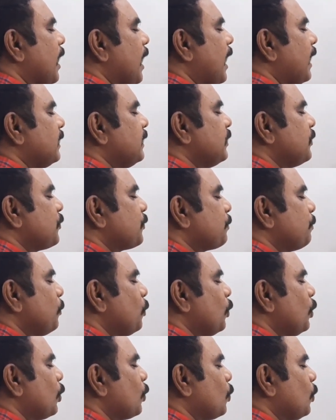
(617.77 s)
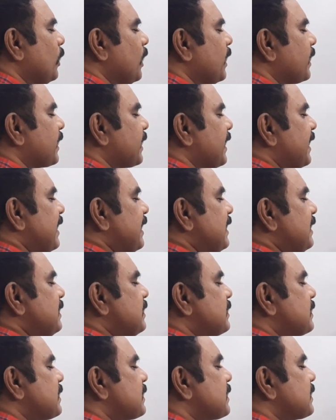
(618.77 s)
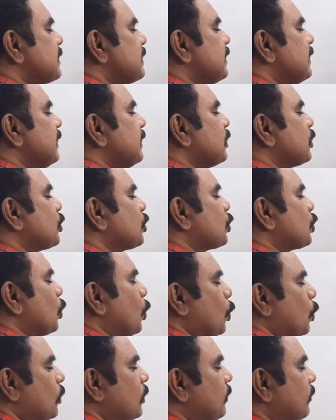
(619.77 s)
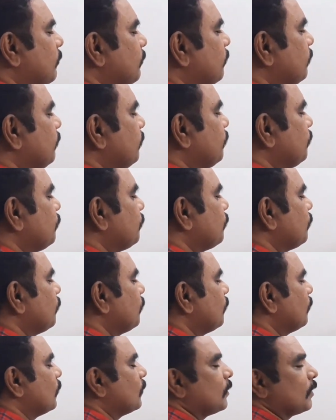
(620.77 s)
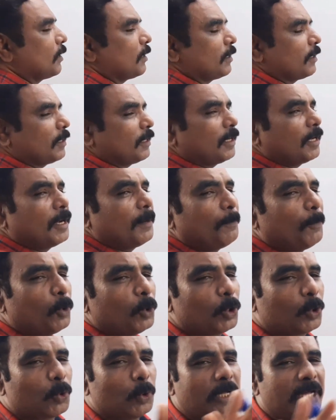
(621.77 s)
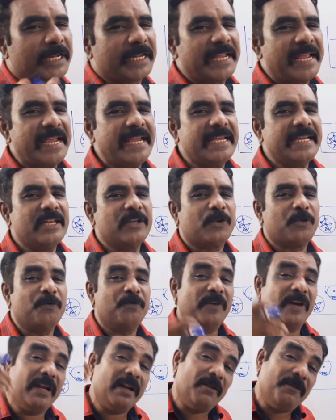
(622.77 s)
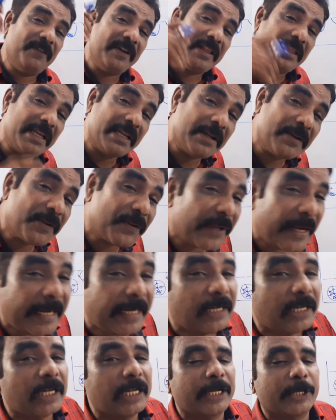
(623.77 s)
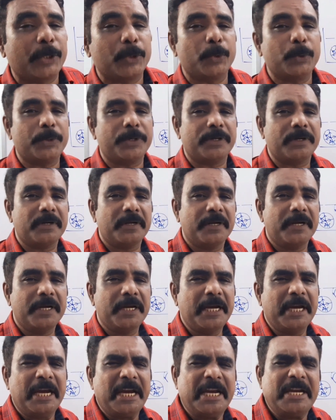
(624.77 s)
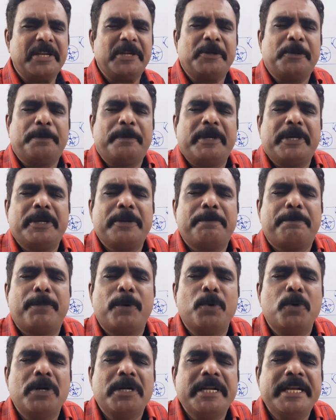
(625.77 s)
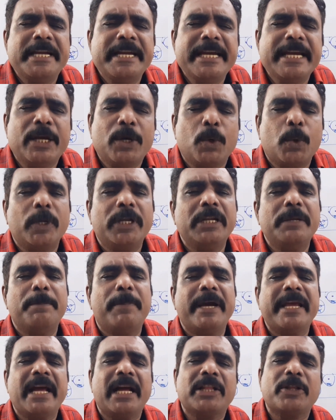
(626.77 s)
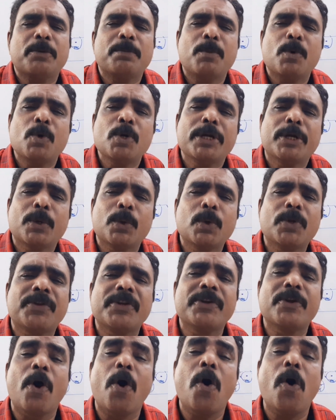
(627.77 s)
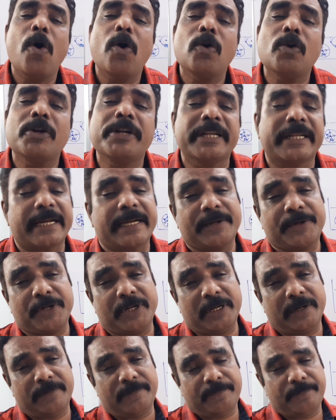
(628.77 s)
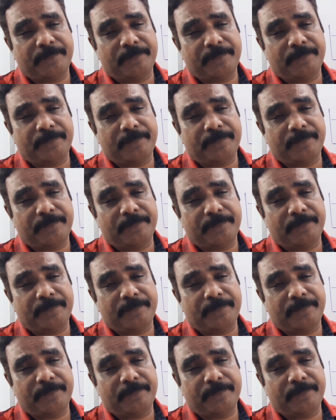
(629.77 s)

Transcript: and its molecular range is shown. Molecular A is well within inside liquid. It is being pulled equally by other molecules in all directions.